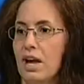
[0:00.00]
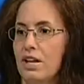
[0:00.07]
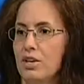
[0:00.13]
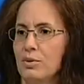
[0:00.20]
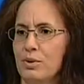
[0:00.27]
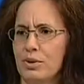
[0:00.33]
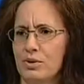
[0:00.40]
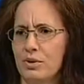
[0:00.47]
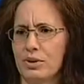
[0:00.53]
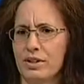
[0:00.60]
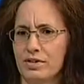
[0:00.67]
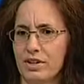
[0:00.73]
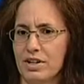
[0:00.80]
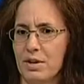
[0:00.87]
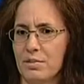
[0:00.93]
I know we only have
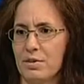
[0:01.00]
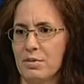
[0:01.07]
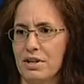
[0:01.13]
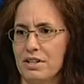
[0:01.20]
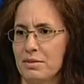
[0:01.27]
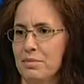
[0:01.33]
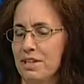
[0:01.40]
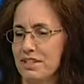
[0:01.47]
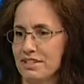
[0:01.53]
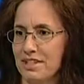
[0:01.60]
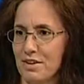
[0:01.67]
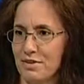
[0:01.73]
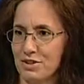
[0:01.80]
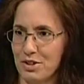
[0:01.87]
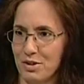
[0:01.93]
a couple minutes
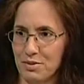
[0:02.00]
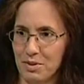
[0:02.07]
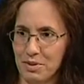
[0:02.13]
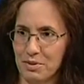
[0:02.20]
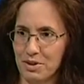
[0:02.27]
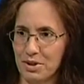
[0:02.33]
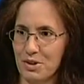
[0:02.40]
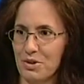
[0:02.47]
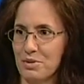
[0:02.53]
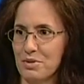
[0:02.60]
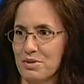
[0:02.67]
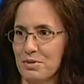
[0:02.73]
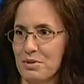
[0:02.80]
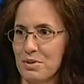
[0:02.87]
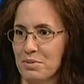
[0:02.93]
left, so I might want to go through
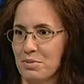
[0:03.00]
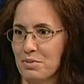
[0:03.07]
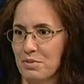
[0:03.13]
some of the other